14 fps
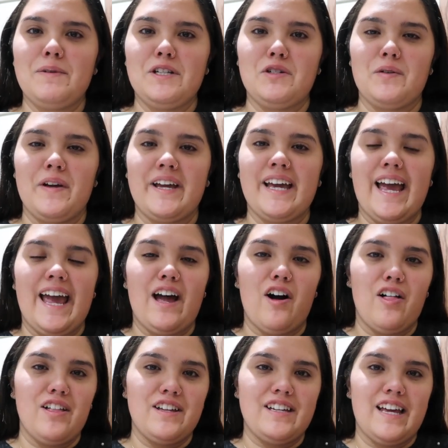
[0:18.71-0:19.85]
be doing a
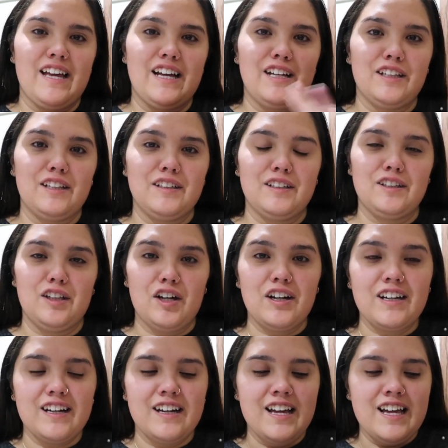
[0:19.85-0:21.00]
holiday
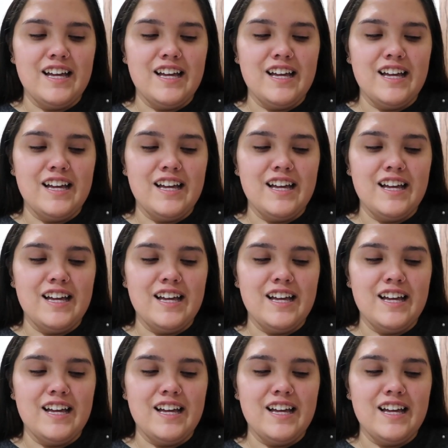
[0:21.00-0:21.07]
look.